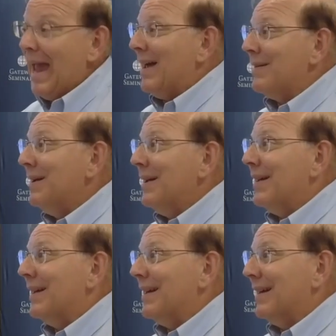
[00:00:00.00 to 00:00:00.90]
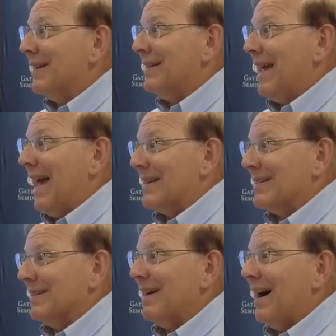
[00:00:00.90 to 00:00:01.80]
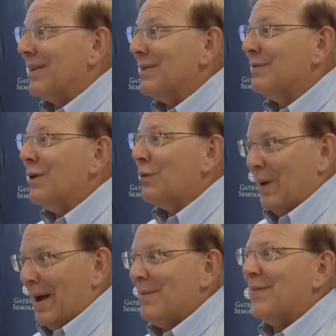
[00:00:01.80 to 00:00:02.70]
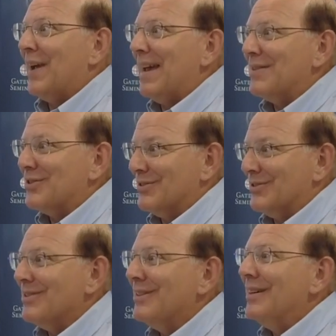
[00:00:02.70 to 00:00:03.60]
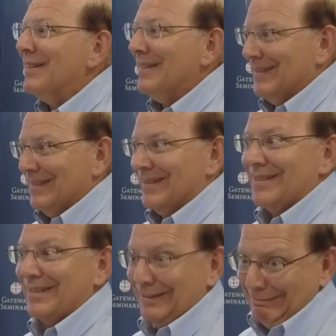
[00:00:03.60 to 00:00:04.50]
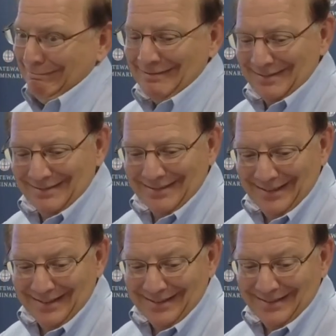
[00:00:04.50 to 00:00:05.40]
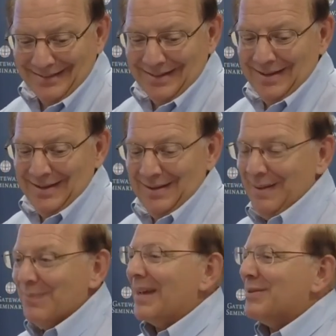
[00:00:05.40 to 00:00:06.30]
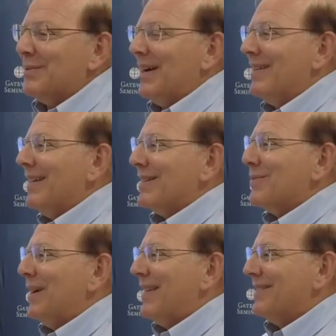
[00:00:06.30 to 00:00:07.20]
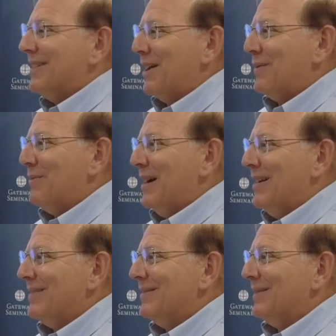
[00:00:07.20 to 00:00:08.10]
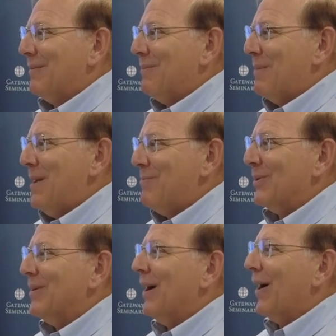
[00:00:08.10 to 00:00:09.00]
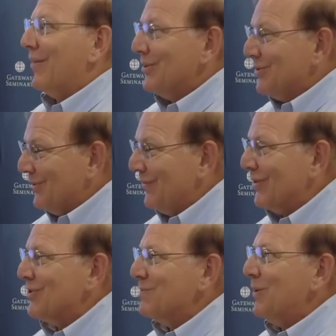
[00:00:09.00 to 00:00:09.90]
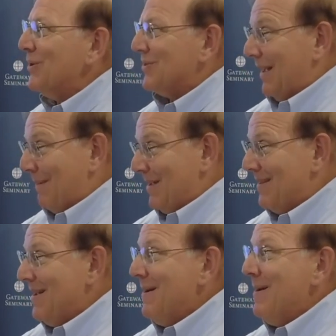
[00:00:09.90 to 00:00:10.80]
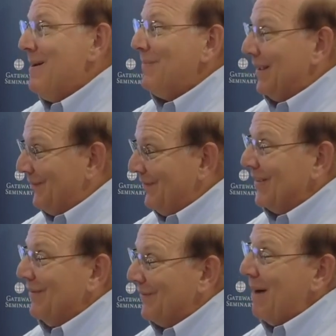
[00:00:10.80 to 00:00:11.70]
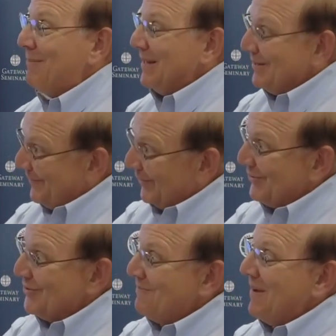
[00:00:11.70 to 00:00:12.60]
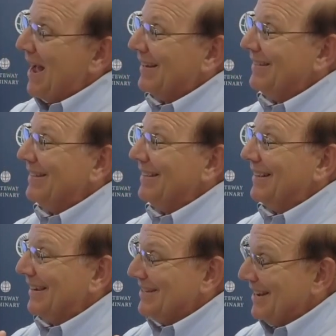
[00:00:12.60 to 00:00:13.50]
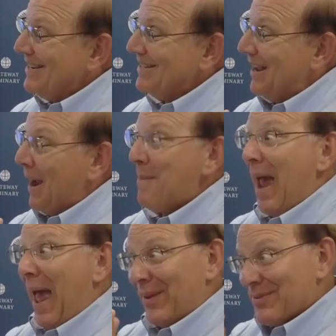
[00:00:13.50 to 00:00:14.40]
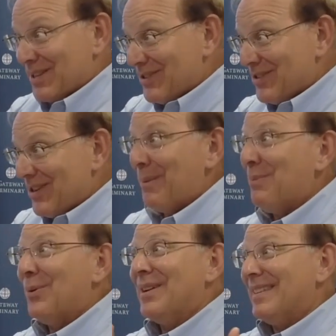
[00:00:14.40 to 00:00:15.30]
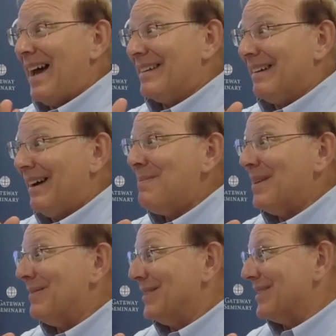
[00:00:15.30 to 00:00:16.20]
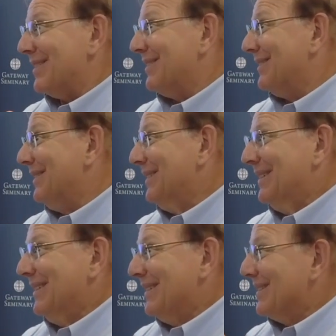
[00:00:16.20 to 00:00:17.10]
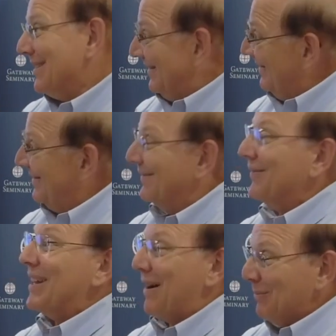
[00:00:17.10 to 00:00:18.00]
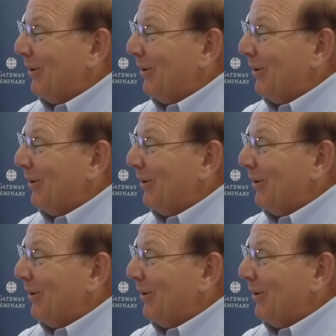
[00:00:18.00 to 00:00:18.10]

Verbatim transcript: And it, it has a lot of ramifications. Yeah. So for sure. Yeah. yeah. That's why that's why the title of my of my paper are yeah. there two virgin births. I mean, if if that means virgin back in, the, in Isaiah's time and there was a child born at that time that was a so we'd have a